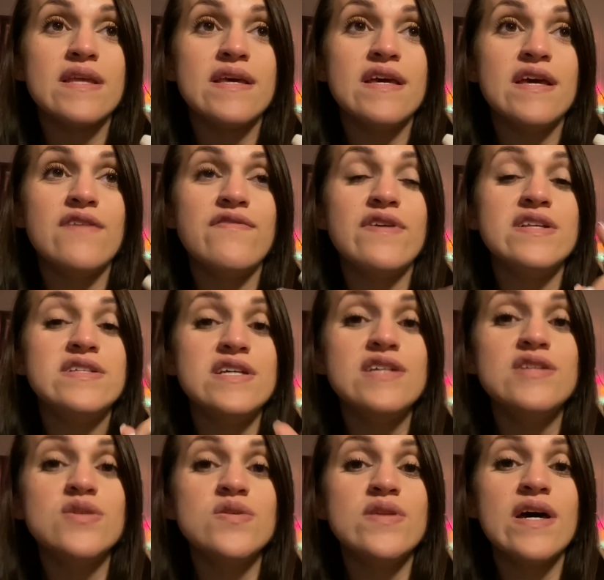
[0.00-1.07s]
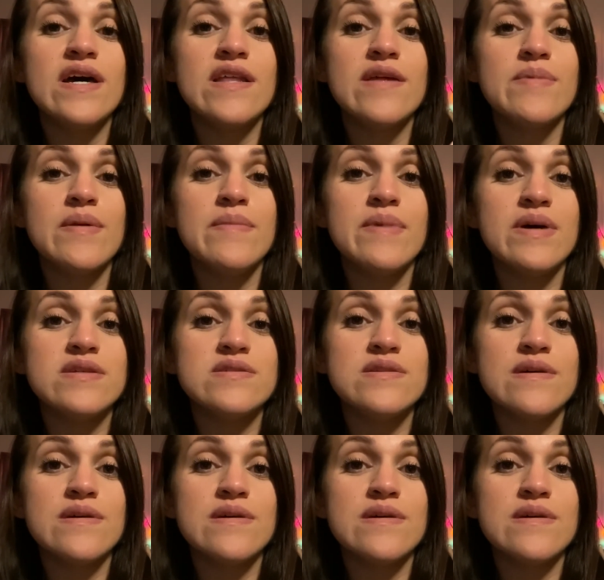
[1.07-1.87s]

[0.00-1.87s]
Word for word: if he did do that, that'd be messed